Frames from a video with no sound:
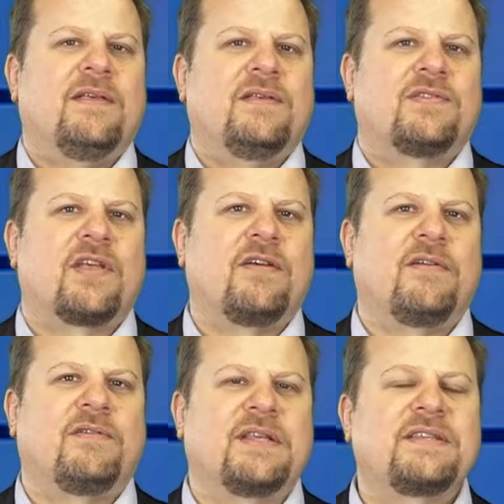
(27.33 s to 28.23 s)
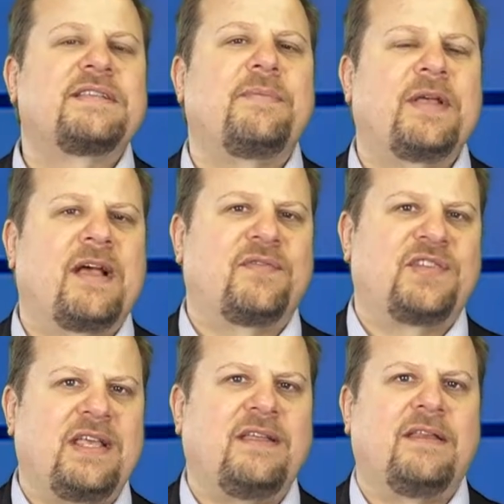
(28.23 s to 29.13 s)
So this is something I've
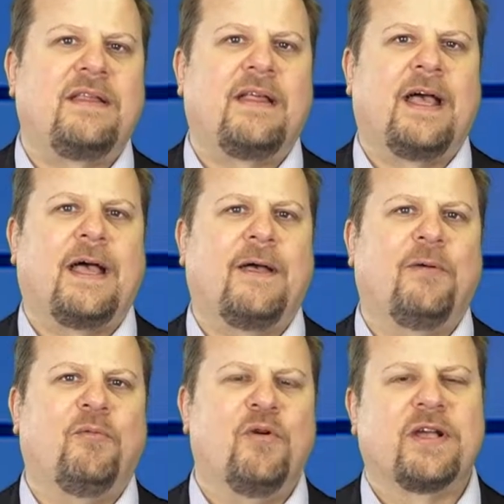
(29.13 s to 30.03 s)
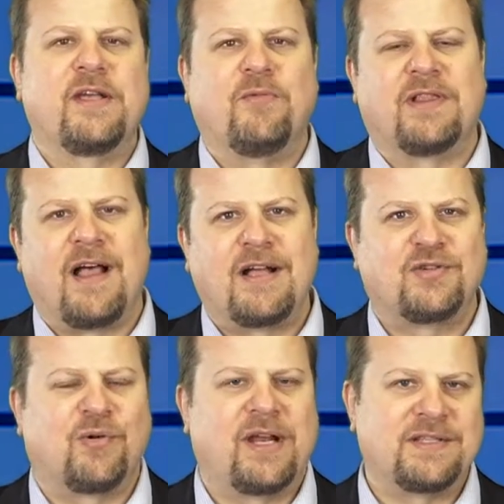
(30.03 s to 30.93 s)
seen working with large
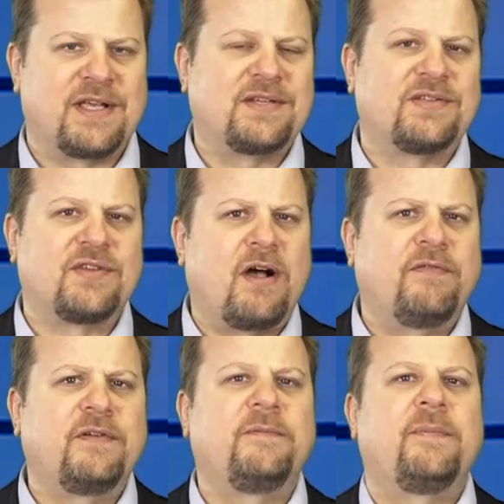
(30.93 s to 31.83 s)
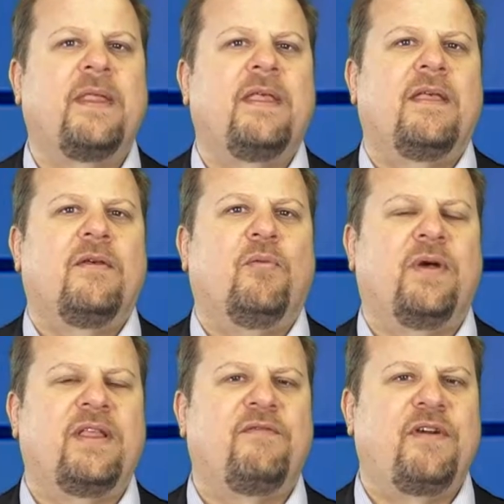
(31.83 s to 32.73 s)
organizations, often
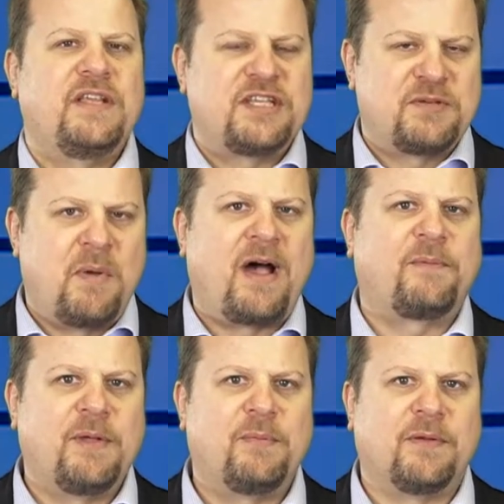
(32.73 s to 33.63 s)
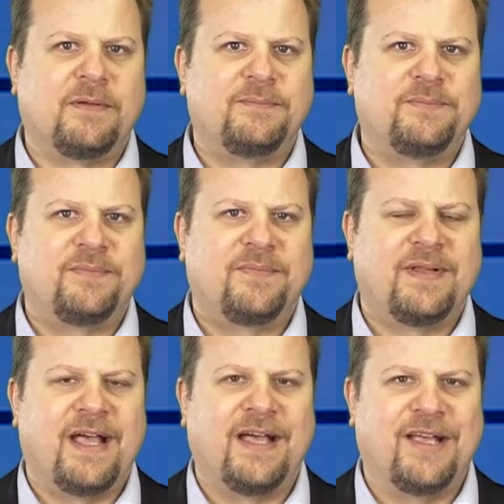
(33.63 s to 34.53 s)
where they're very smart people
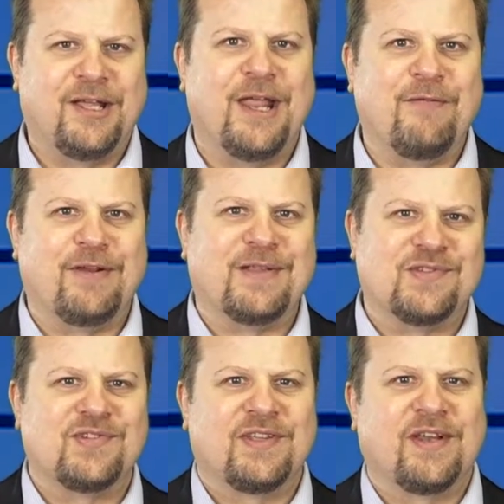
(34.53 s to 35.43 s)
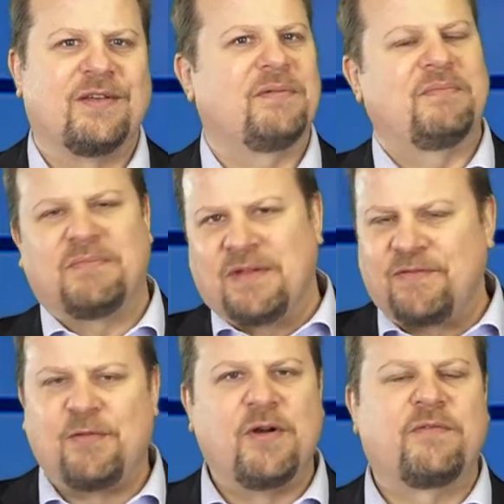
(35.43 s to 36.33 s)
in evidence. You know,
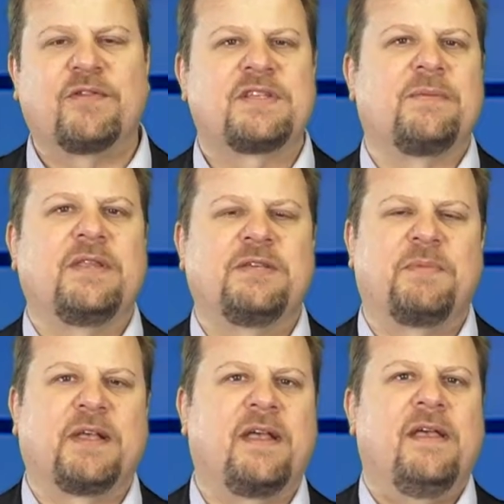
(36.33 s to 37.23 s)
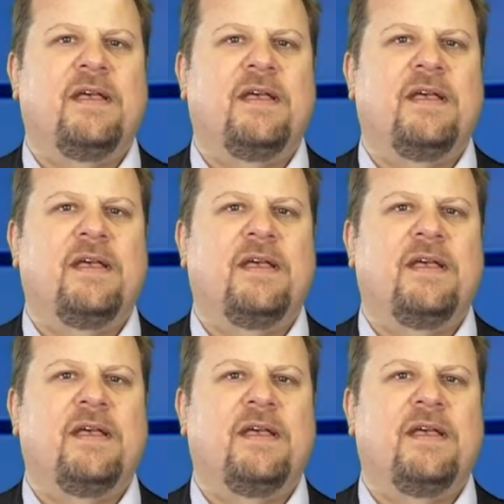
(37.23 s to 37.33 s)
if you work for some of these big